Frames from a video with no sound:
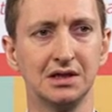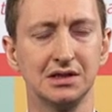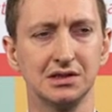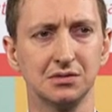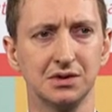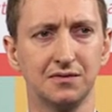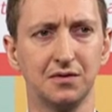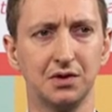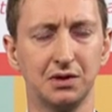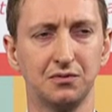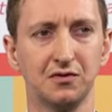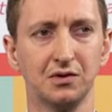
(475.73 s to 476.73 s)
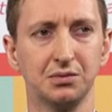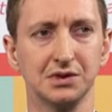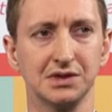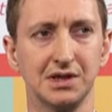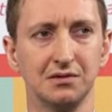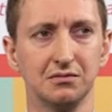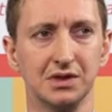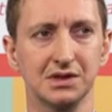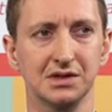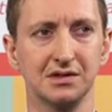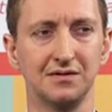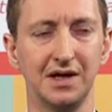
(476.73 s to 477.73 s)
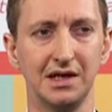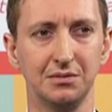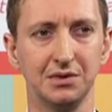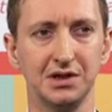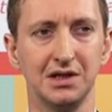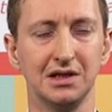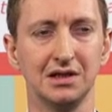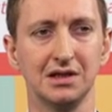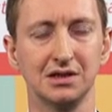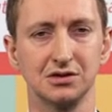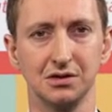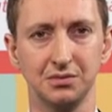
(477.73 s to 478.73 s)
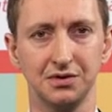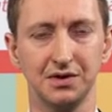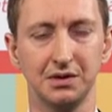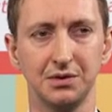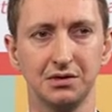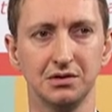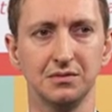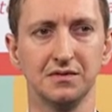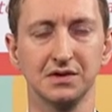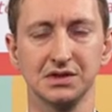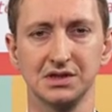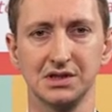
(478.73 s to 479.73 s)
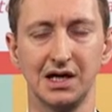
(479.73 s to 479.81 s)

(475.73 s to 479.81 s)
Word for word: And so it was a 44% risk of any bleeding in the triple therapy group versus a